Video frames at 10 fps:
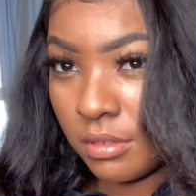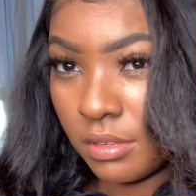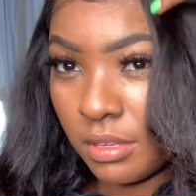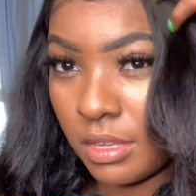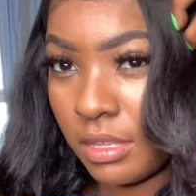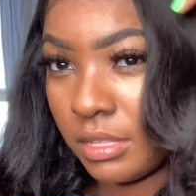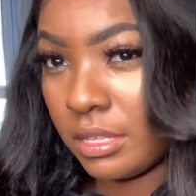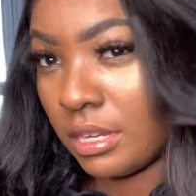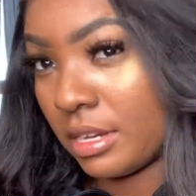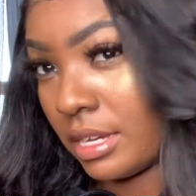Yeah, this
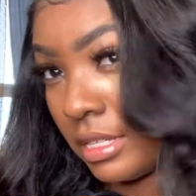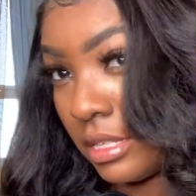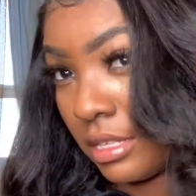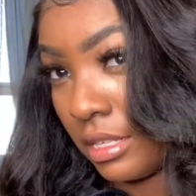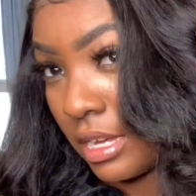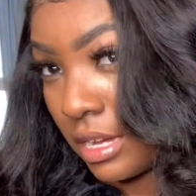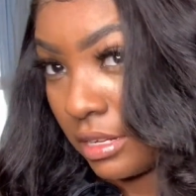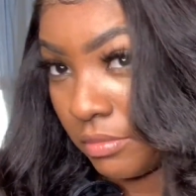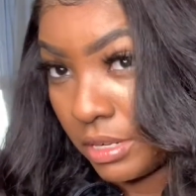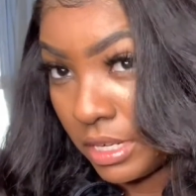hair has a lot
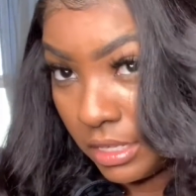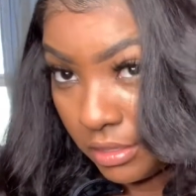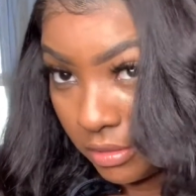of body.